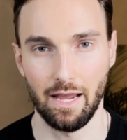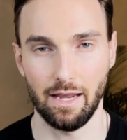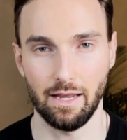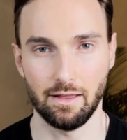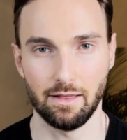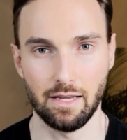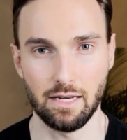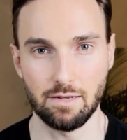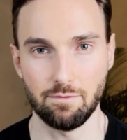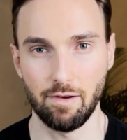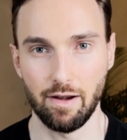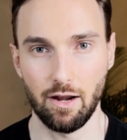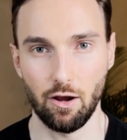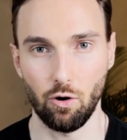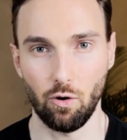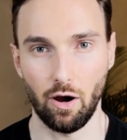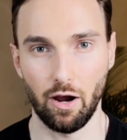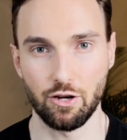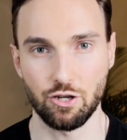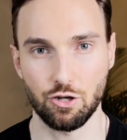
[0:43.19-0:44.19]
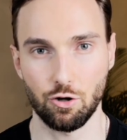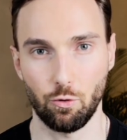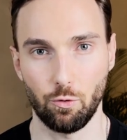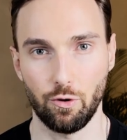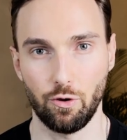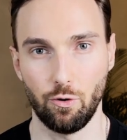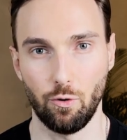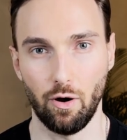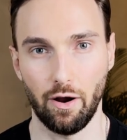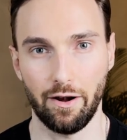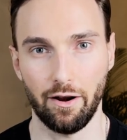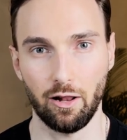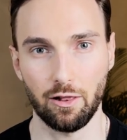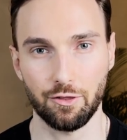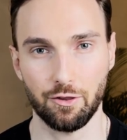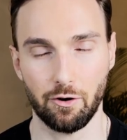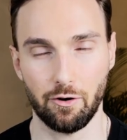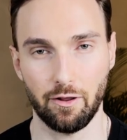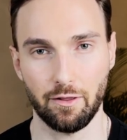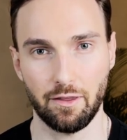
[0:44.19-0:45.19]
In this video, I show you an
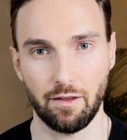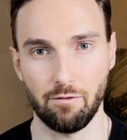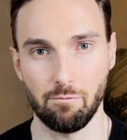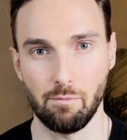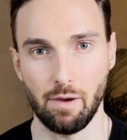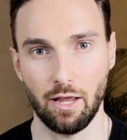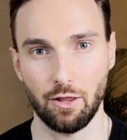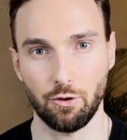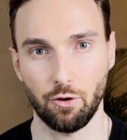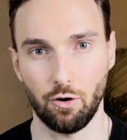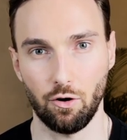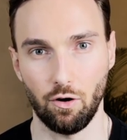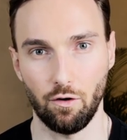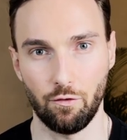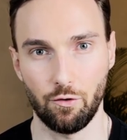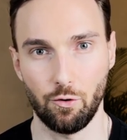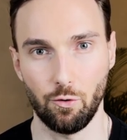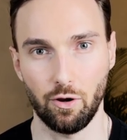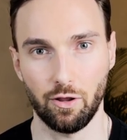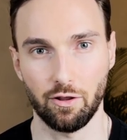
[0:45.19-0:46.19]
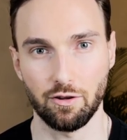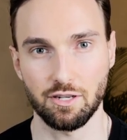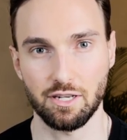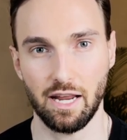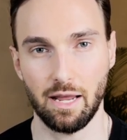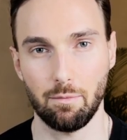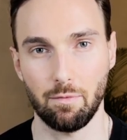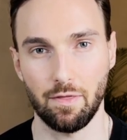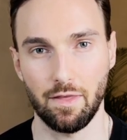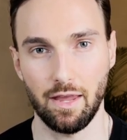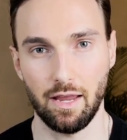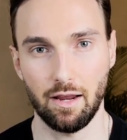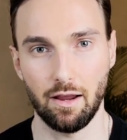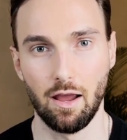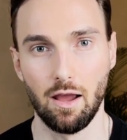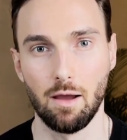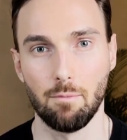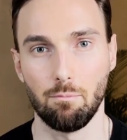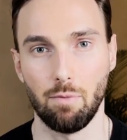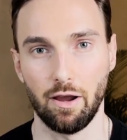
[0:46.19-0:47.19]
alternative method of doing the same thing
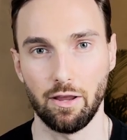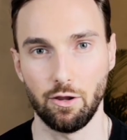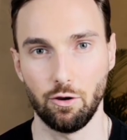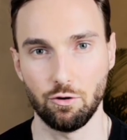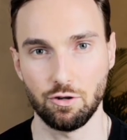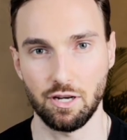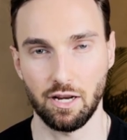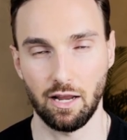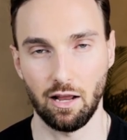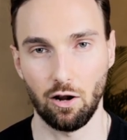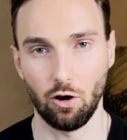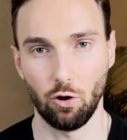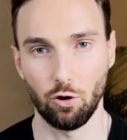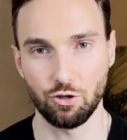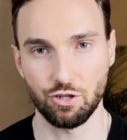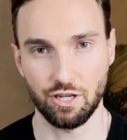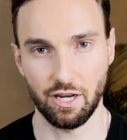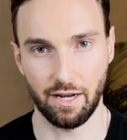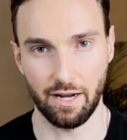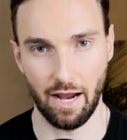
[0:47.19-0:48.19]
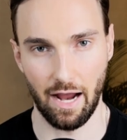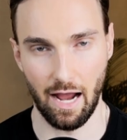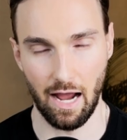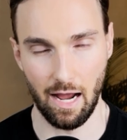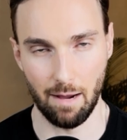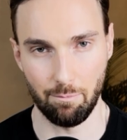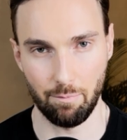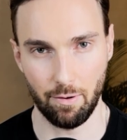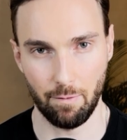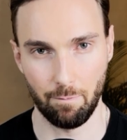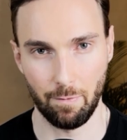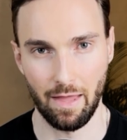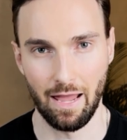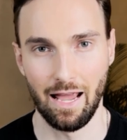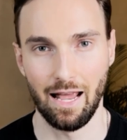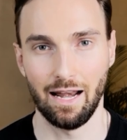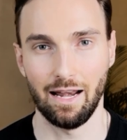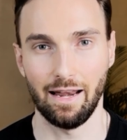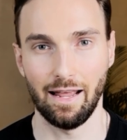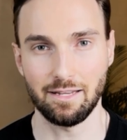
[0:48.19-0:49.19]
by using a Logic App.
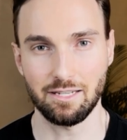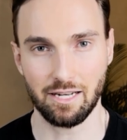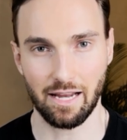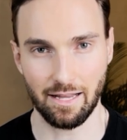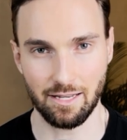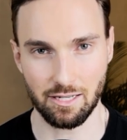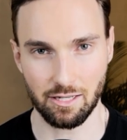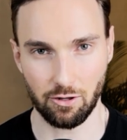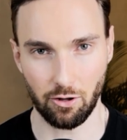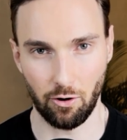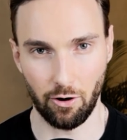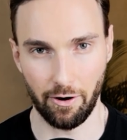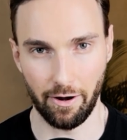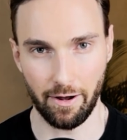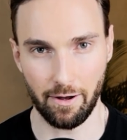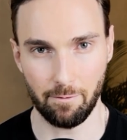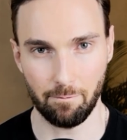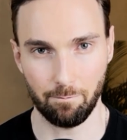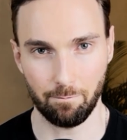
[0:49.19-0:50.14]
Let's get started.